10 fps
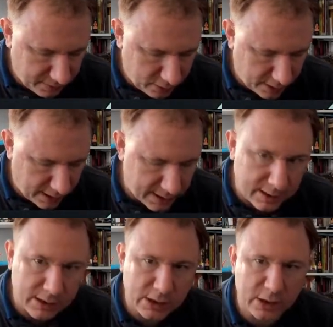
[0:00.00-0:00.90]
But look, it has
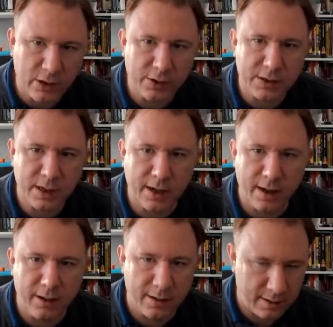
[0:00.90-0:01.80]
a slot
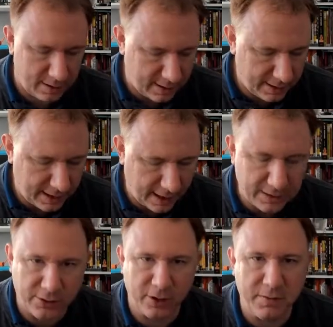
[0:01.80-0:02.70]
here.
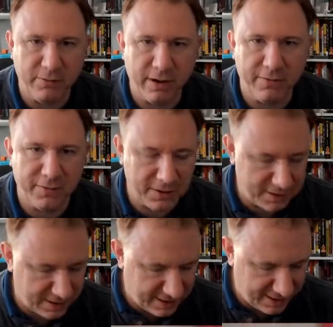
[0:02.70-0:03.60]
That's got to be
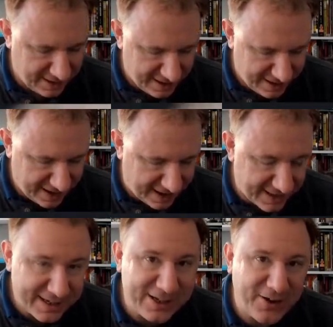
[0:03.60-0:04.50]
relevant. And a
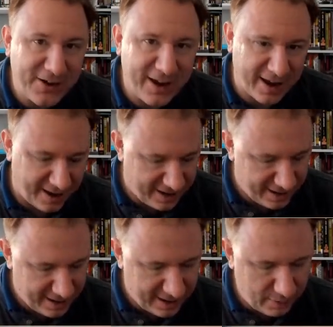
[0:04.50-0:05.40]
slot here.
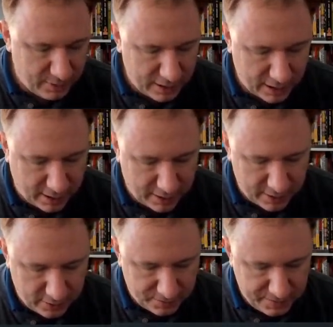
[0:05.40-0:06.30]
Now one thing I
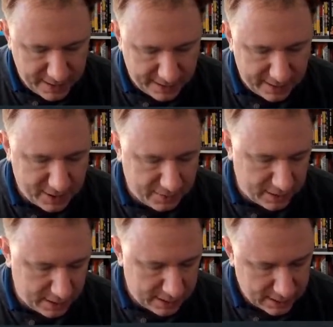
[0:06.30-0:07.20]
could immediately do with
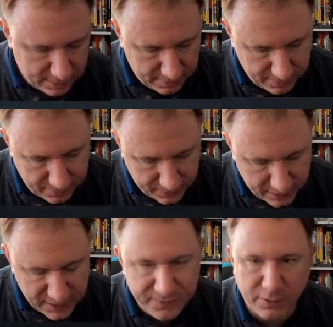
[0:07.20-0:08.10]
this
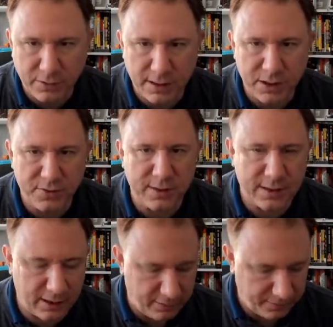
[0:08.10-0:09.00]
is fold it into
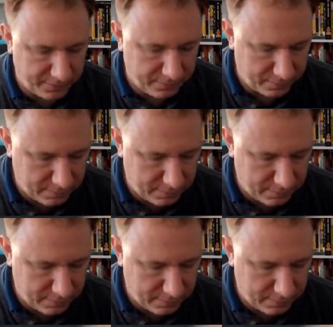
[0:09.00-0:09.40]
itself.